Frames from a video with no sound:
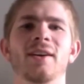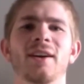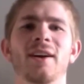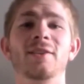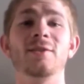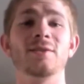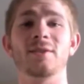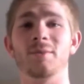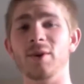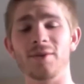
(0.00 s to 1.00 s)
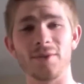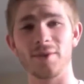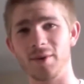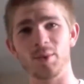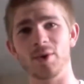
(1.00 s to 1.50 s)
got to do something good for
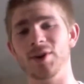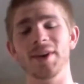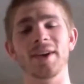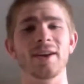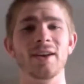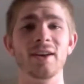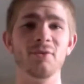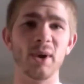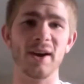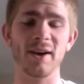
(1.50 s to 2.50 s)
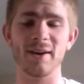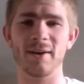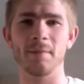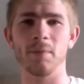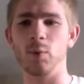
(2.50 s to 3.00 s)
the community, kind of give back.
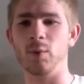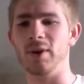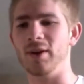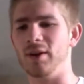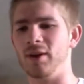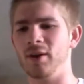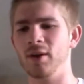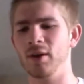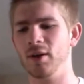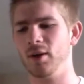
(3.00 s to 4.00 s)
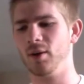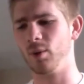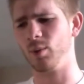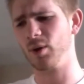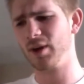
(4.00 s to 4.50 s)
We
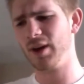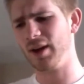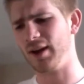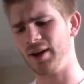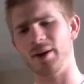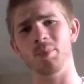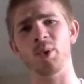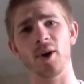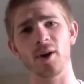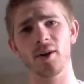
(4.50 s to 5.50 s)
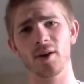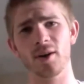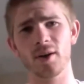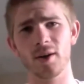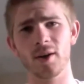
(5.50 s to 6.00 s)
were working on a park.
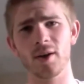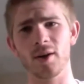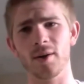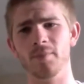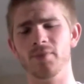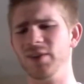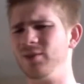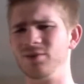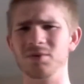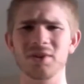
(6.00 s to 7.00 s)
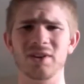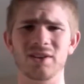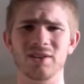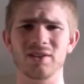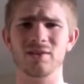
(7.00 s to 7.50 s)
It was
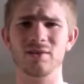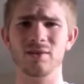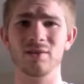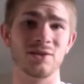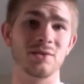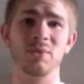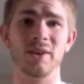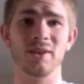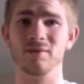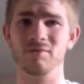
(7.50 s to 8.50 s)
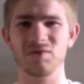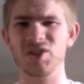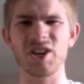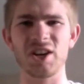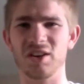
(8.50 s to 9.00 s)
just plain
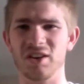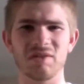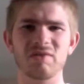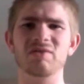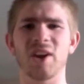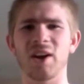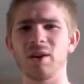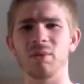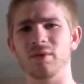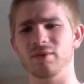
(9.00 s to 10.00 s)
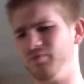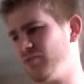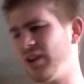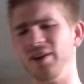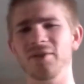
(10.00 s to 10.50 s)
shitty, like terrible,
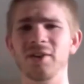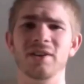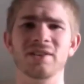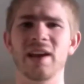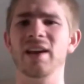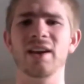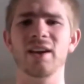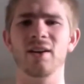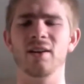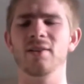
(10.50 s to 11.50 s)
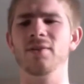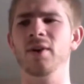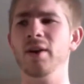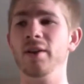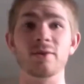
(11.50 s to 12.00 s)
not very taken care of.
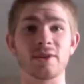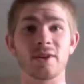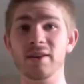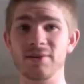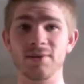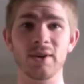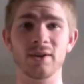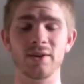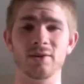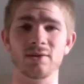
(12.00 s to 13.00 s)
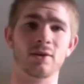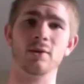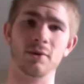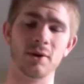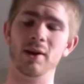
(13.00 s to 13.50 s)
There was a nice field that was
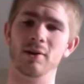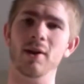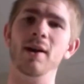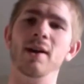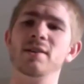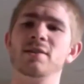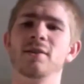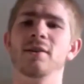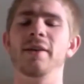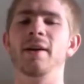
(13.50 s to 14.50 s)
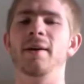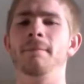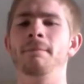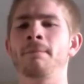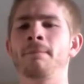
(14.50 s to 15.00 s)
all green grass and all that.